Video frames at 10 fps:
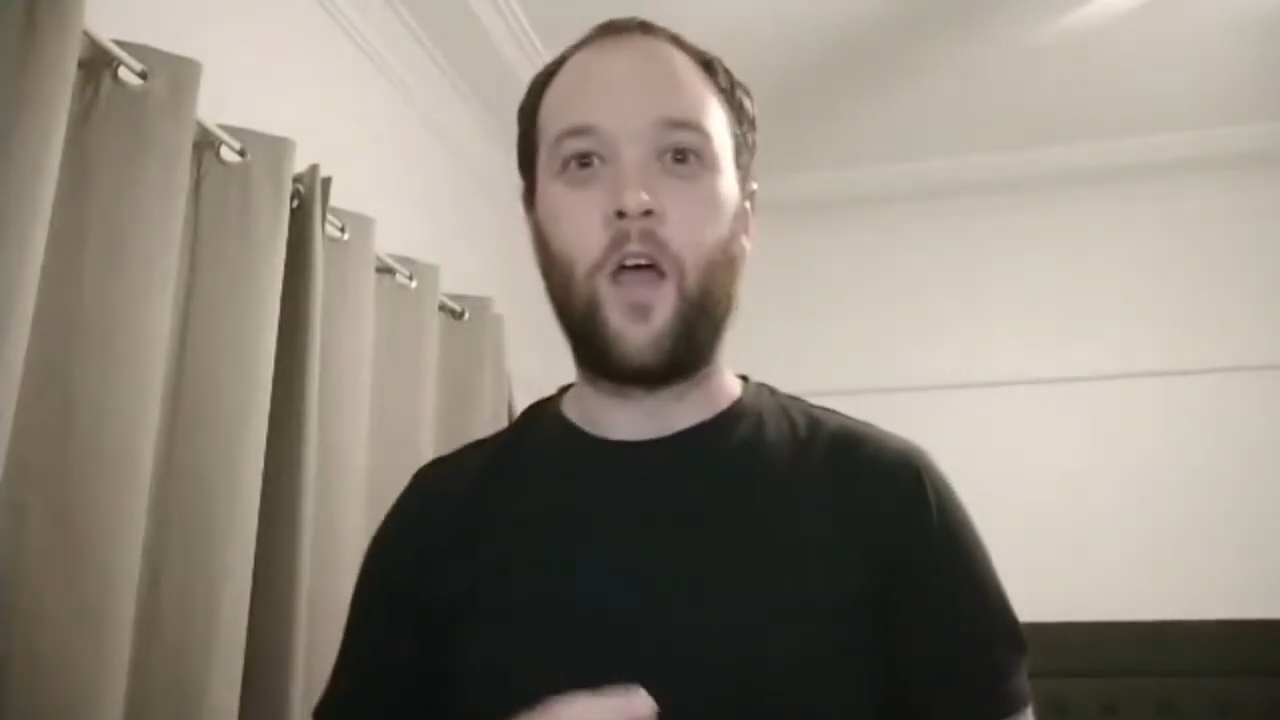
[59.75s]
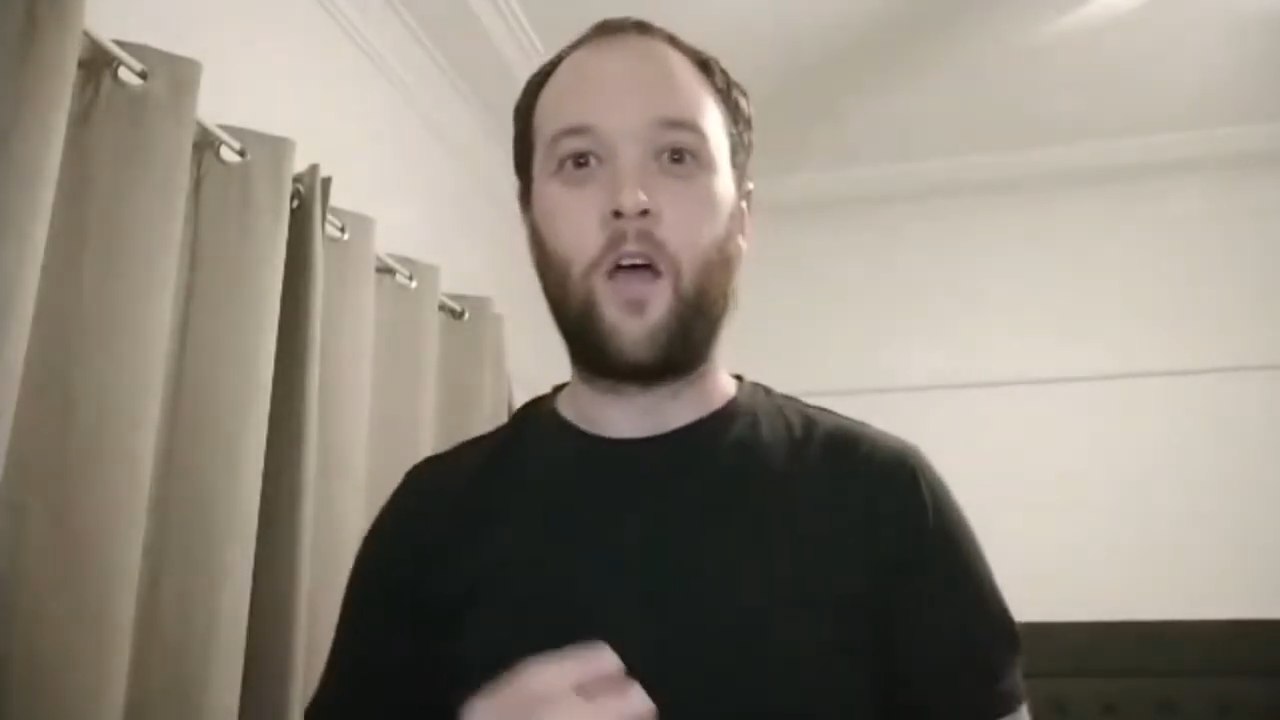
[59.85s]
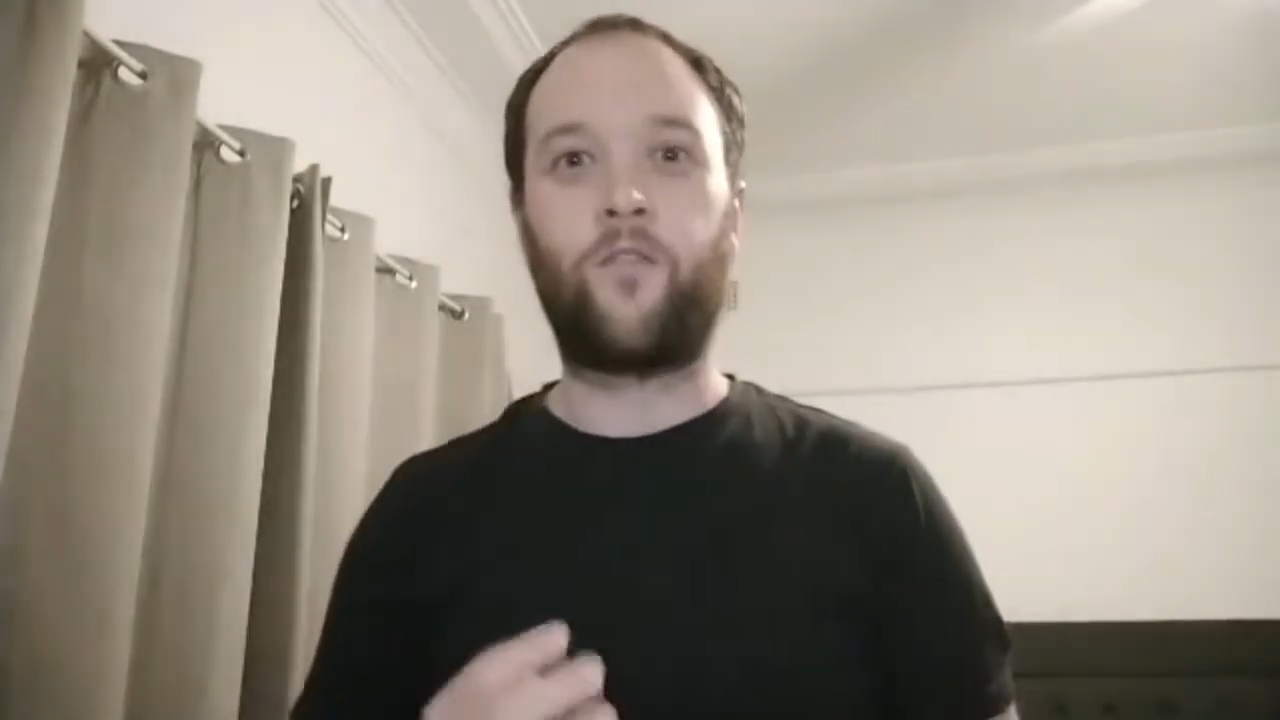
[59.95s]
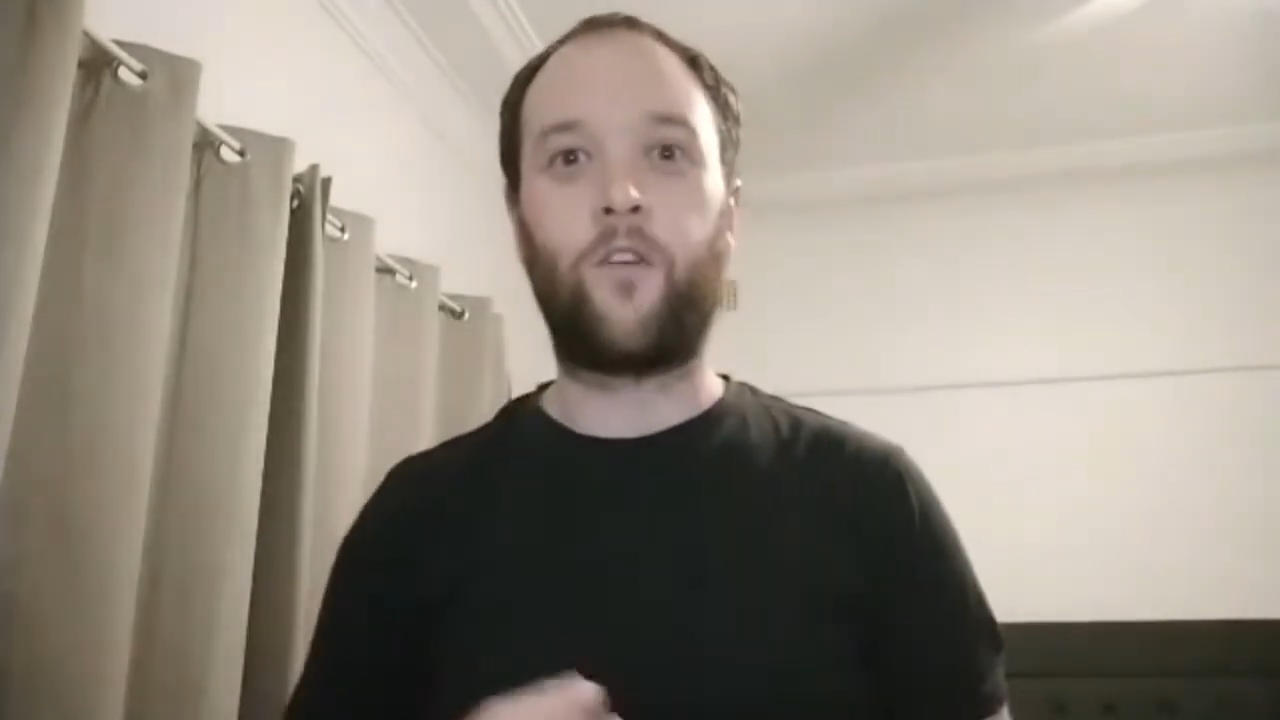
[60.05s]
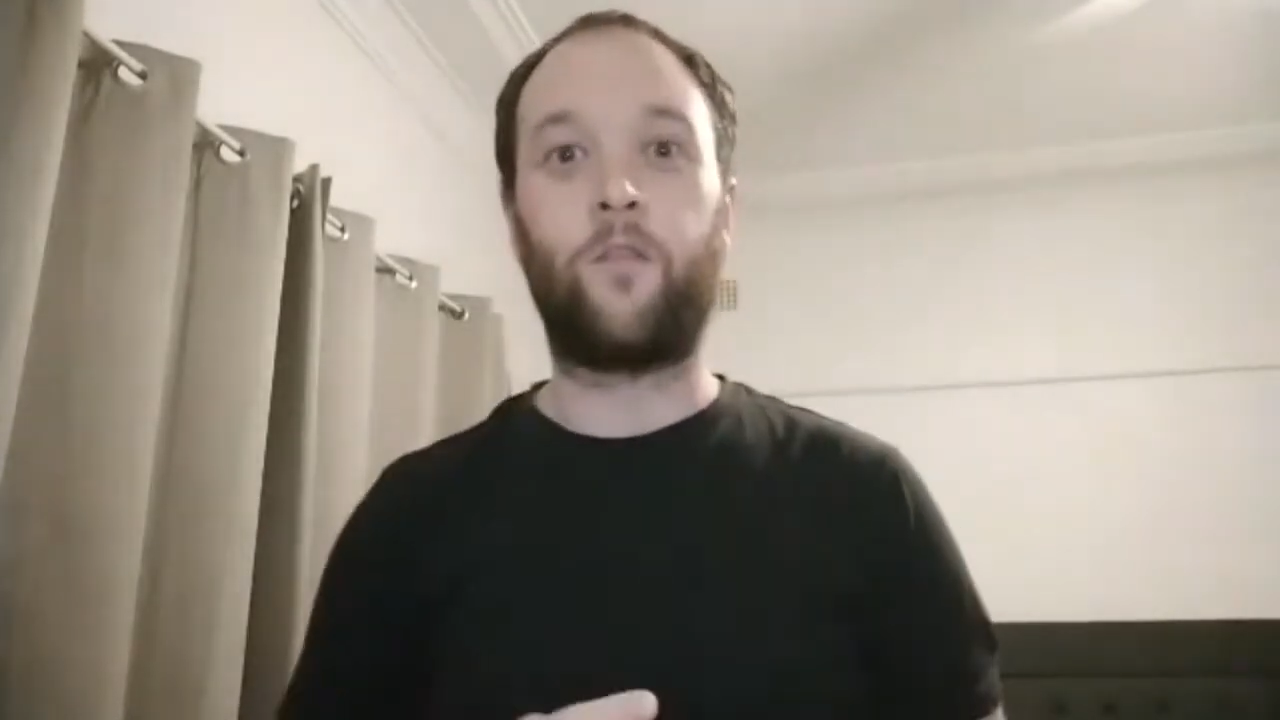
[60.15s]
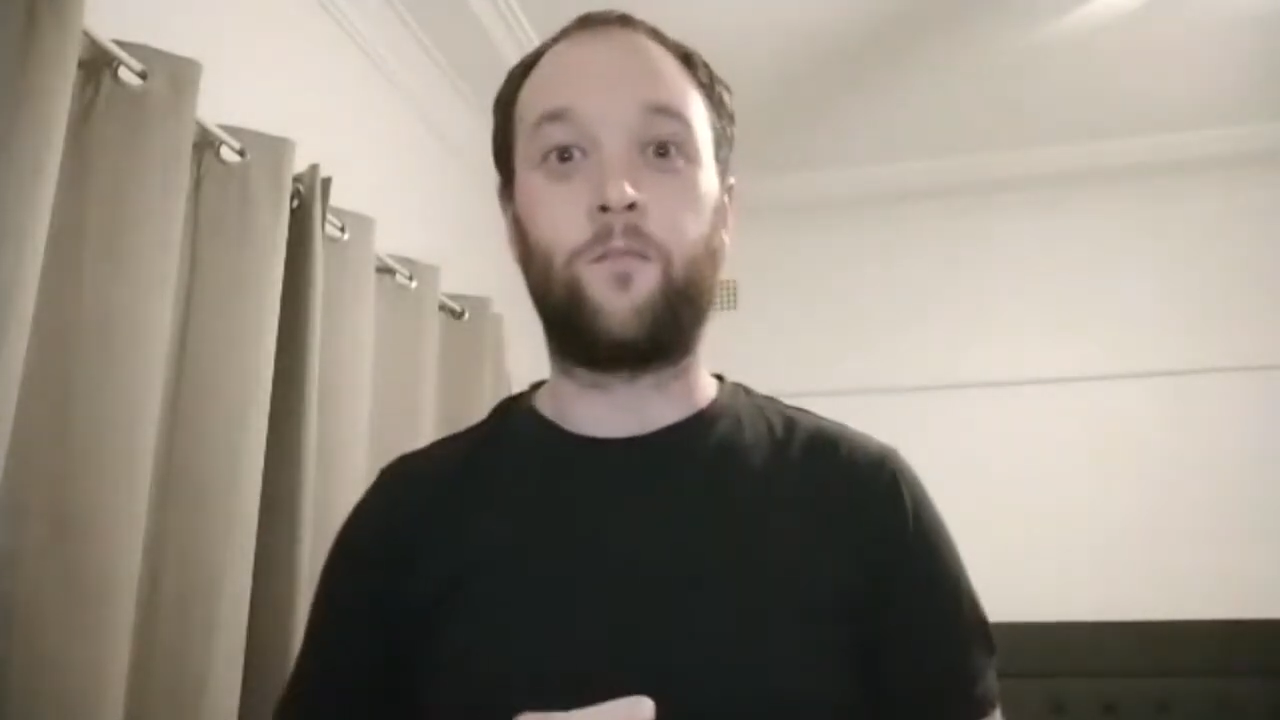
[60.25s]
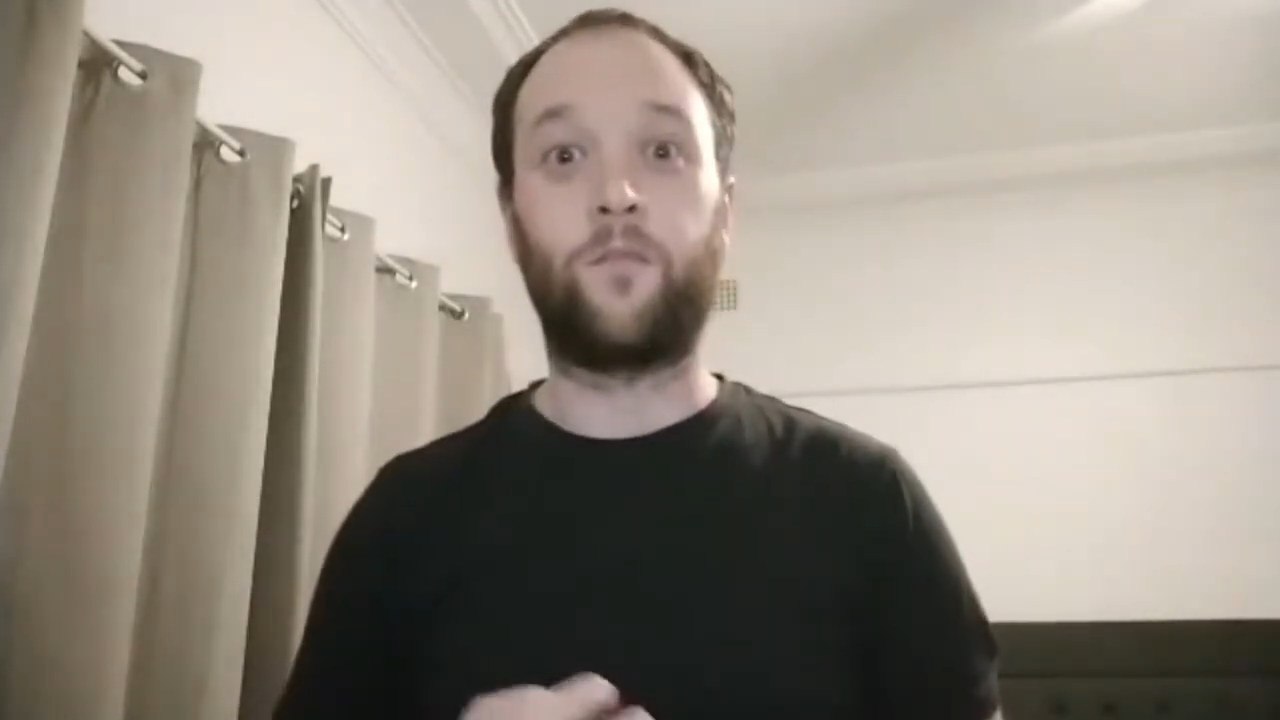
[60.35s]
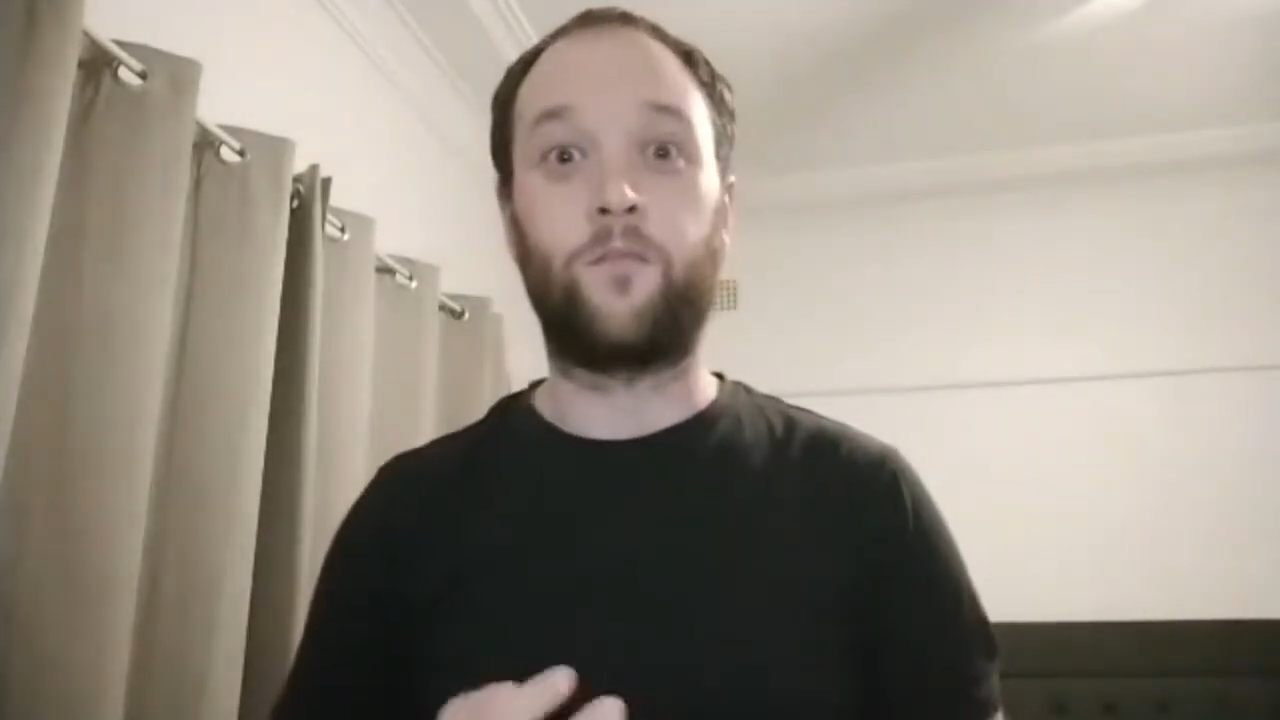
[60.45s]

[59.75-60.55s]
from